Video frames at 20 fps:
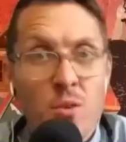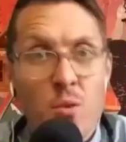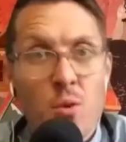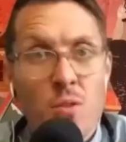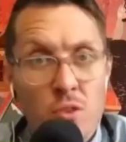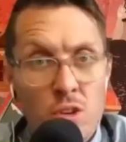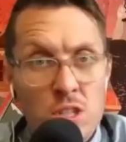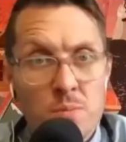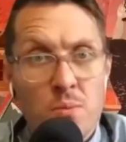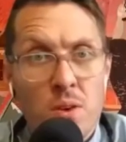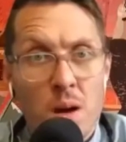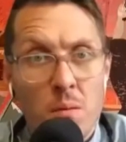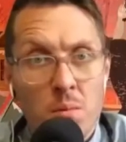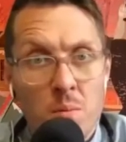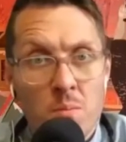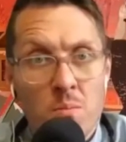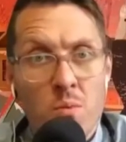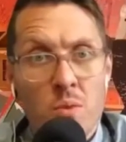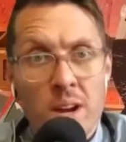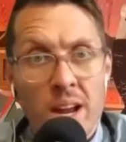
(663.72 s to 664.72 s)
had the reverse
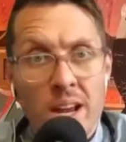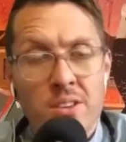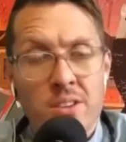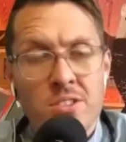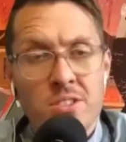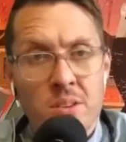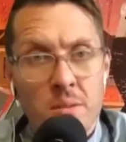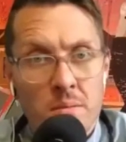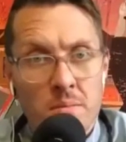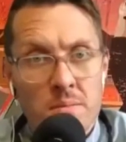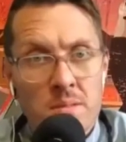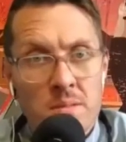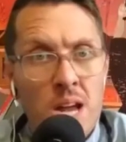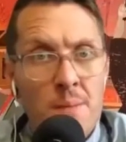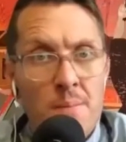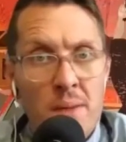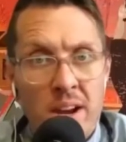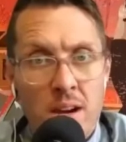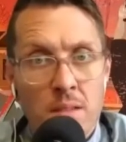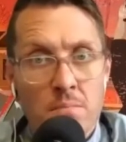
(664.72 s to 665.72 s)
problem. When I used to
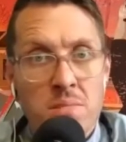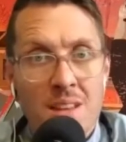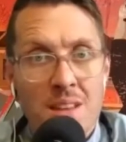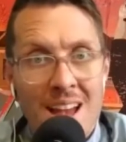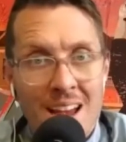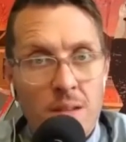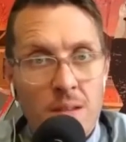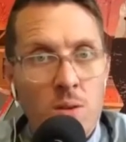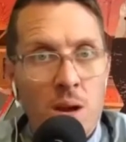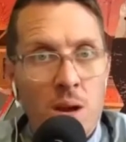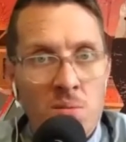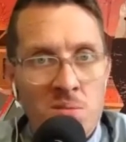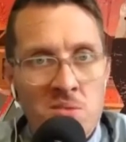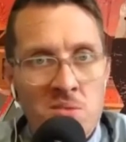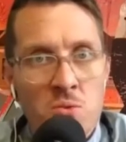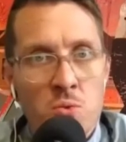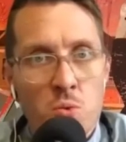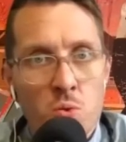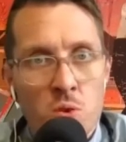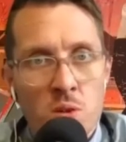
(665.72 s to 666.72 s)
dye my hair black when I was
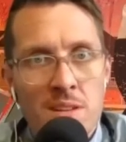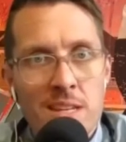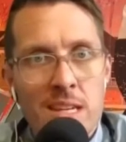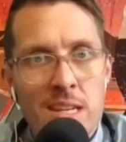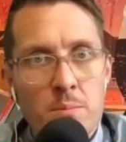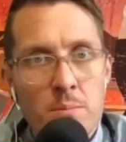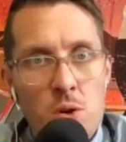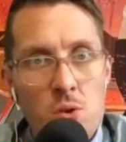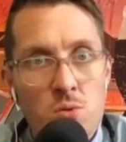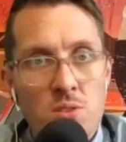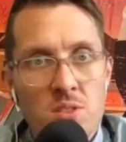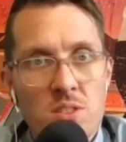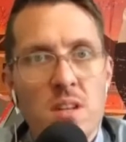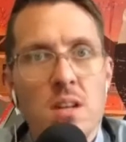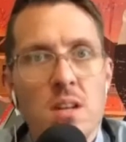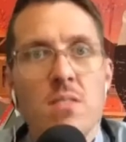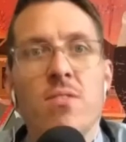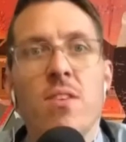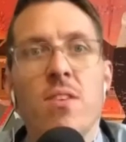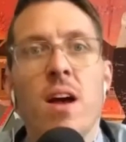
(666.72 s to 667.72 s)
cool and emo and
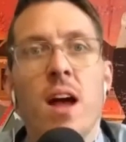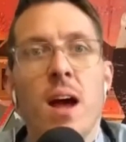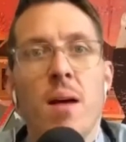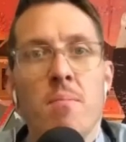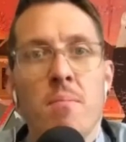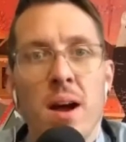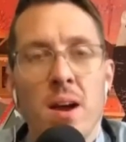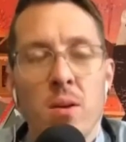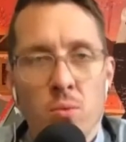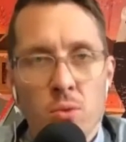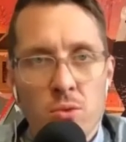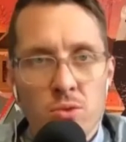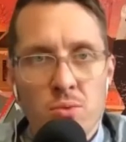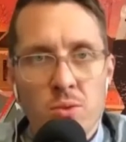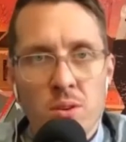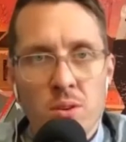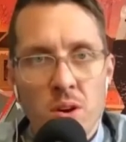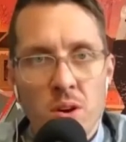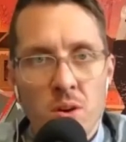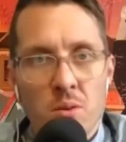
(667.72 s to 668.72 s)
stuff, my
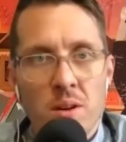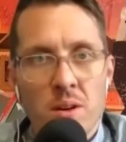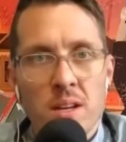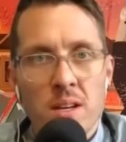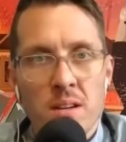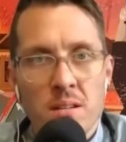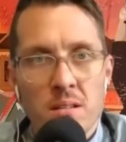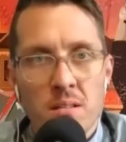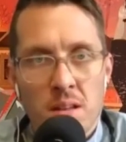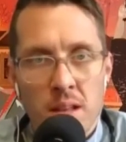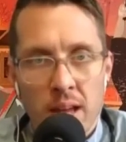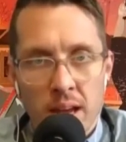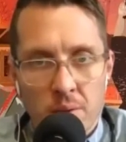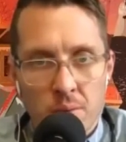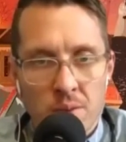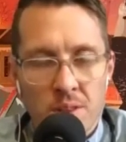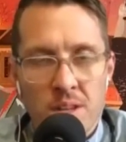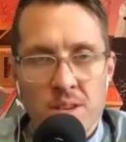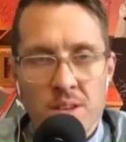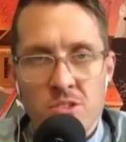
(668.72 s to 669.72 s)
roots would grow in
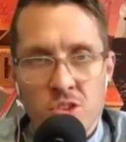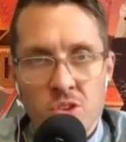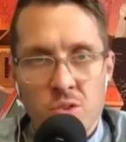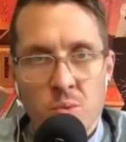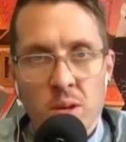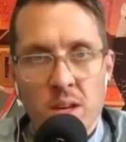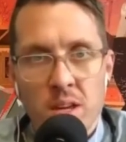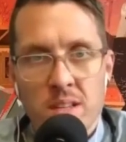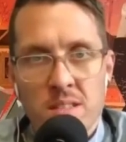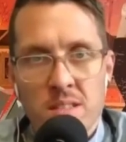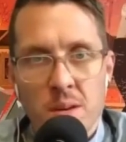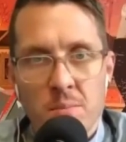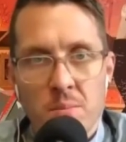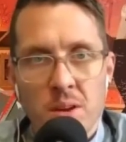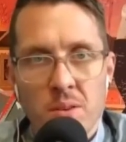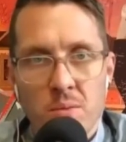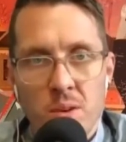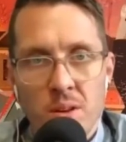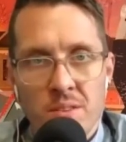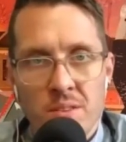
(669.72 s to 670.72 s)
like within 2 weeks, and I'd
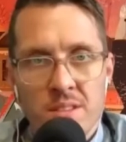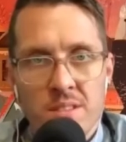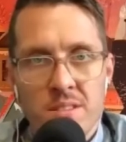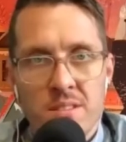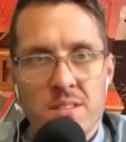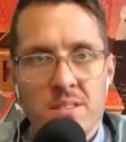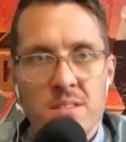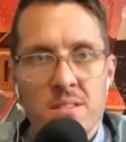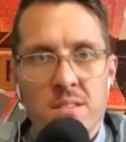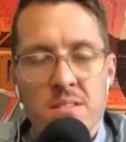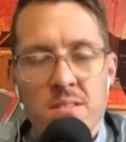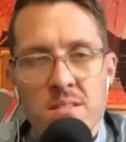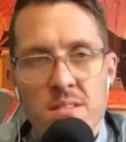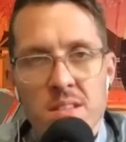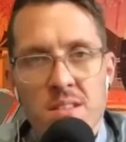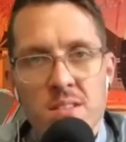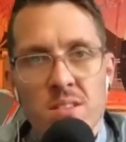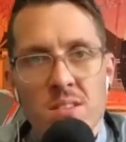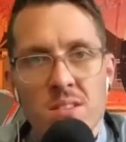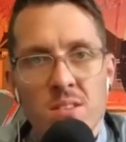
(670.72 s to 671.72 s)
be like, well, this is
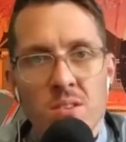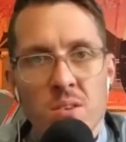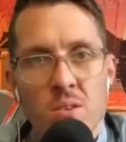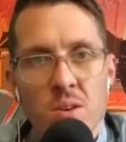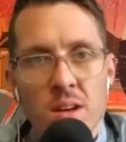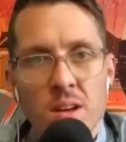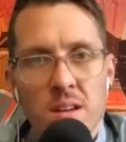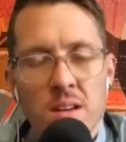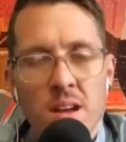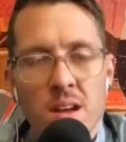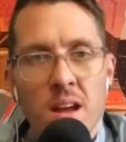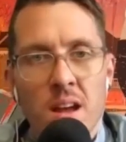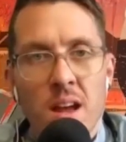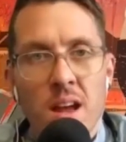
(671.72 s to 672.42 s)
annoying.